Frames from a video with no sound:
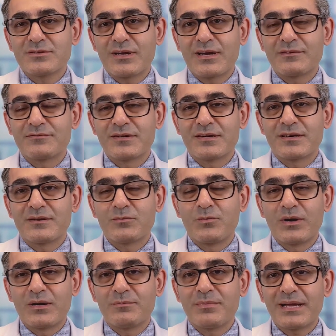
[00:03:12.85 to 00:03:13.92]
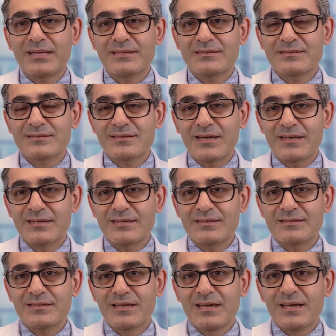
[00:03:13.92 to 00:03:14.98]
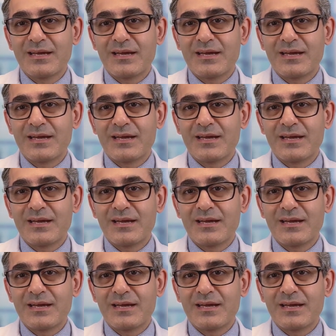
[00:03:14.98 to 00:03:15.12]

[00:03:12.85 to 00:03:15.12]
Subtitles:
to have a well-balanced diet